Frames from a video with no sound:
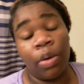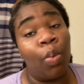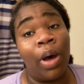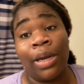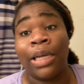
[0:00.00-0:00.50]

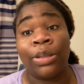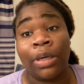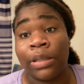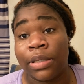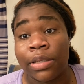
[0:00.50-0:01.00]
why not
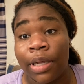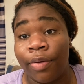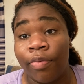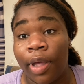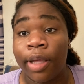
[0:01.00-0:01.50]
trust
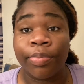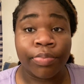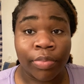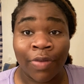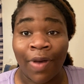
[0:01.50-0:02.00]
yourself? Hey,
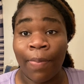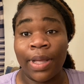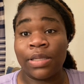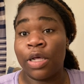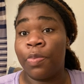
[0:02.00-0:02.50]
if I
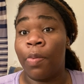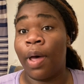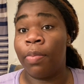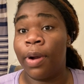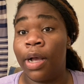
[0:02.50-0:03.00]
mess up on
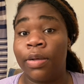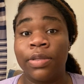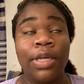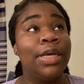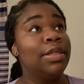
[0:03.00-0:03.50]
my
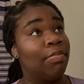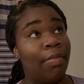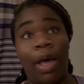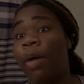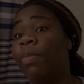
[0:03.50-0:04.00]
brows, it's my